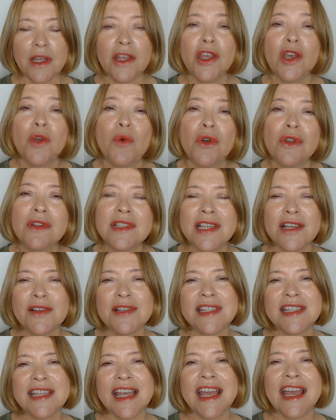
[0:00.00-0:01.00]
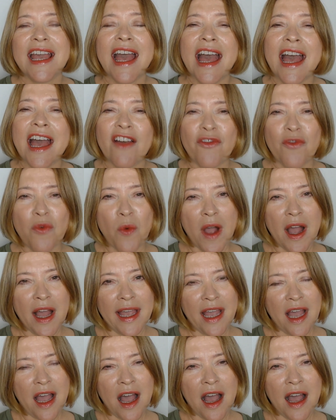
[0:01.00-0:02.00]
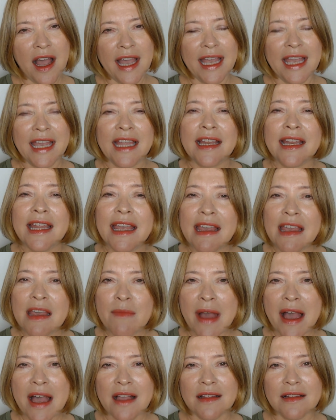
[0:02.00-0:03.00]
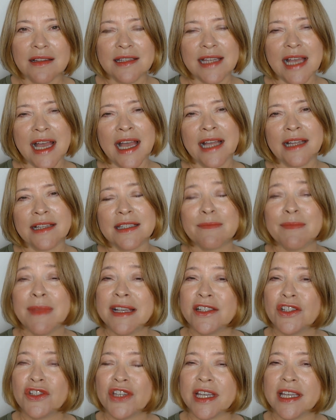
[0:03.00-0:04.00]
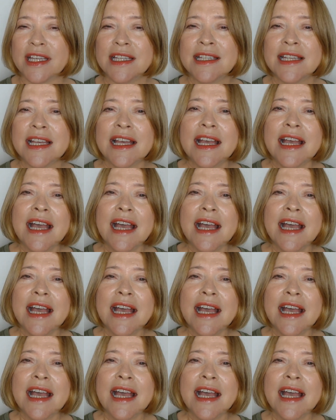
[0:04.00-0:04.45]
You also see FYI in emails and messages,